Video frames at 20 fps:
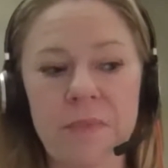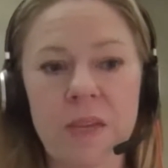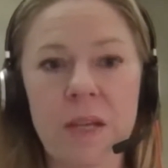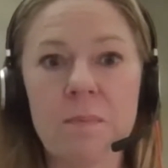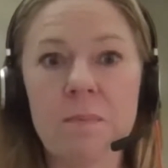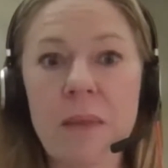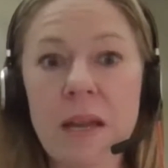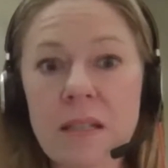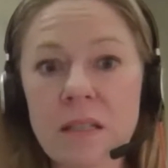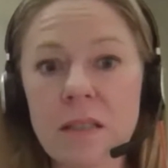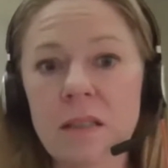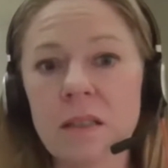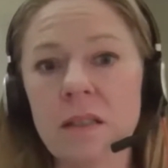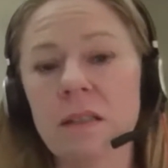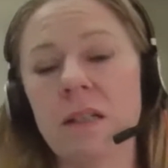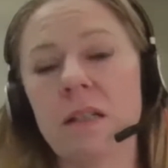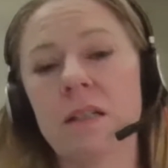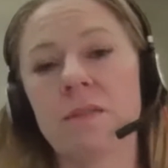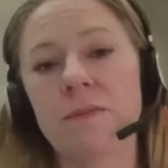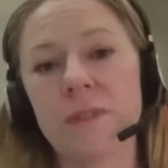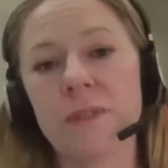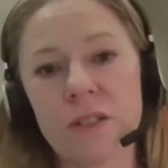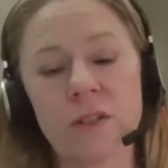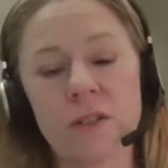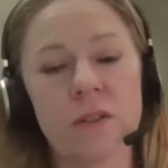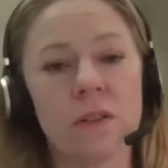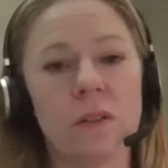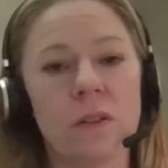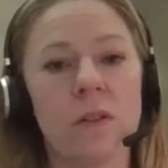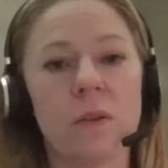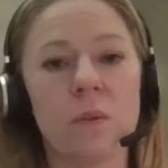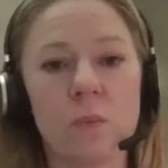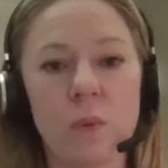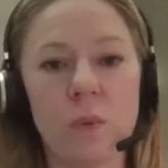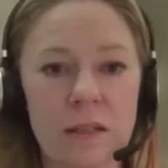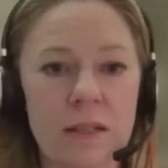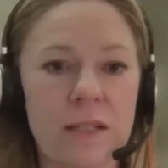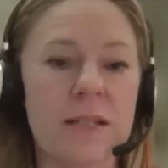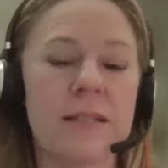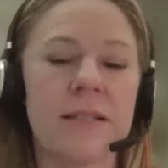mental and physical
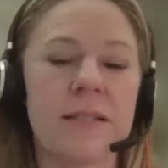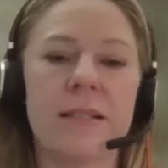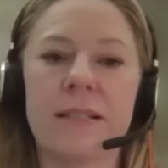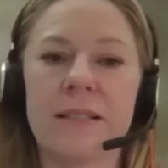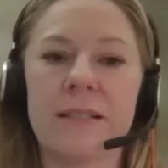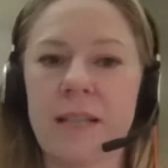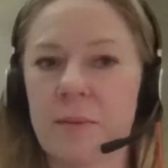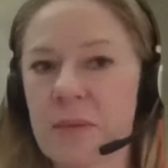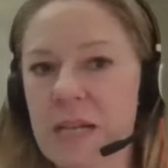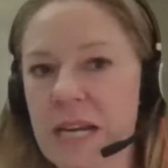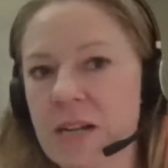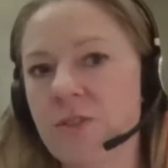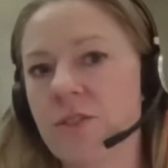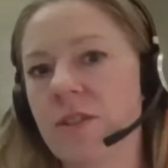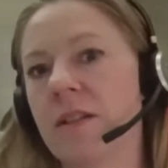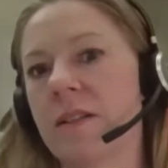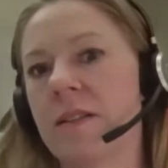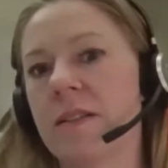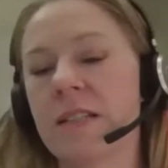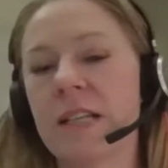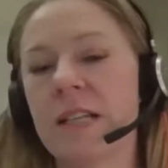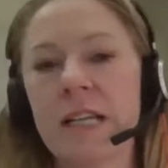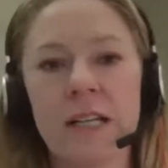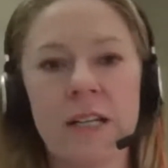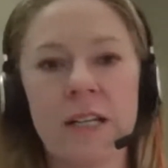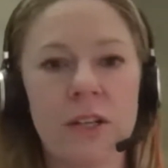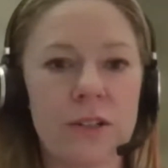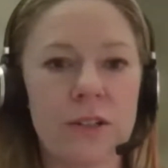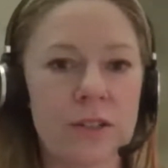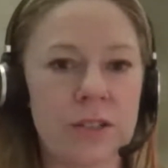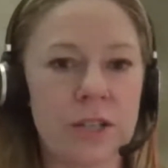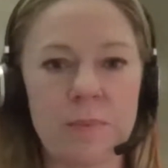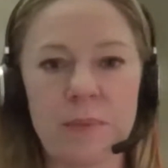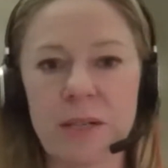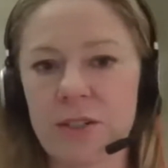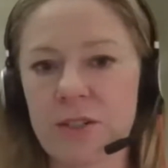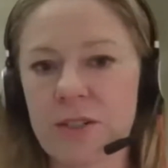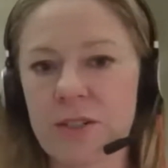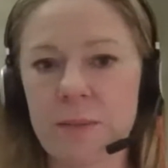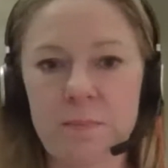wellness and examinations, you determine
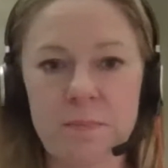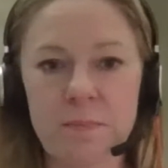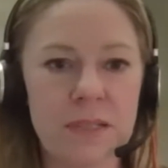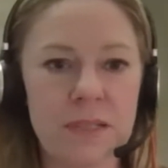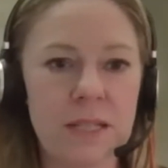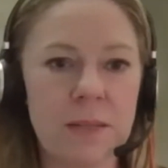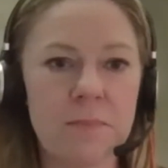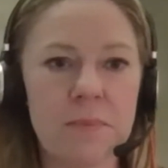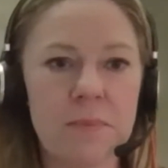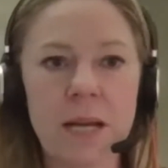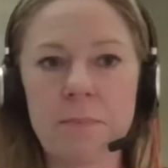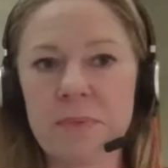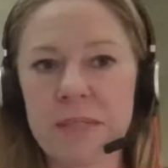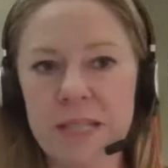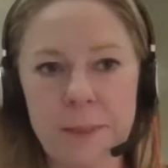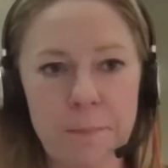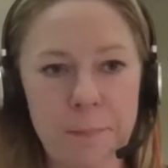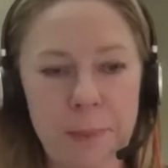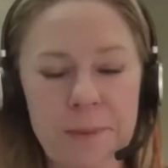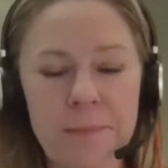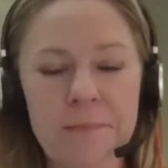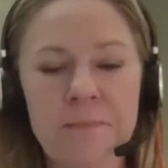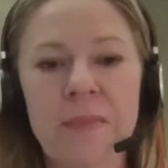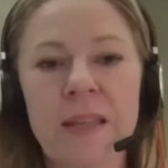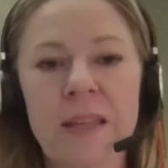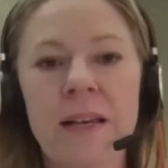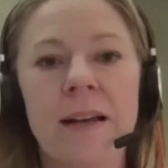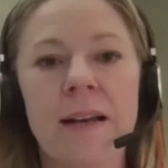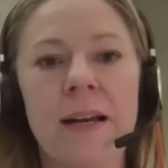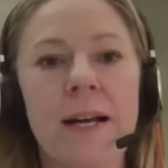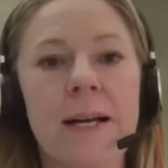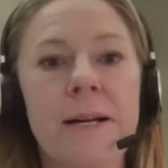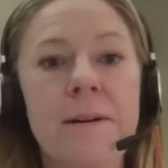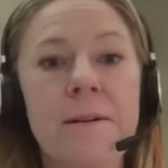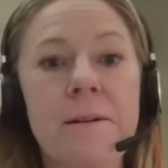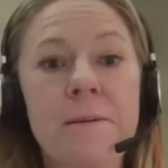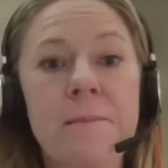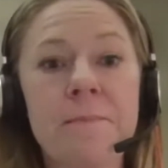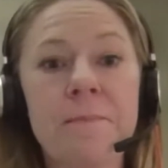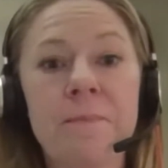your top tip.
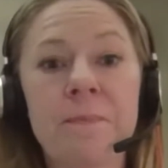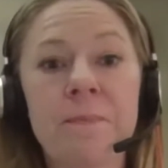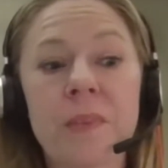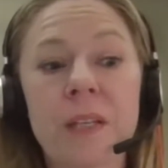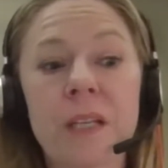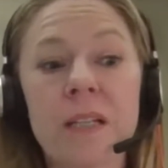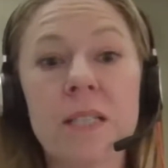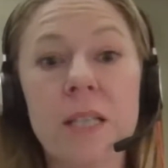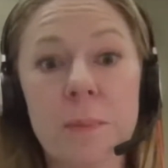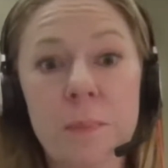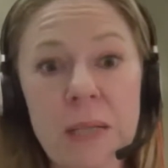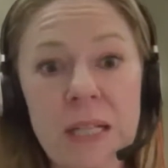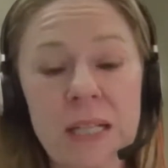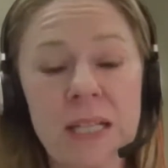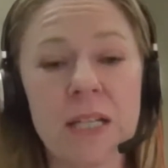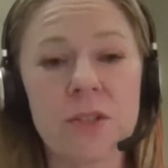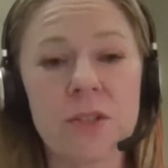Typically, a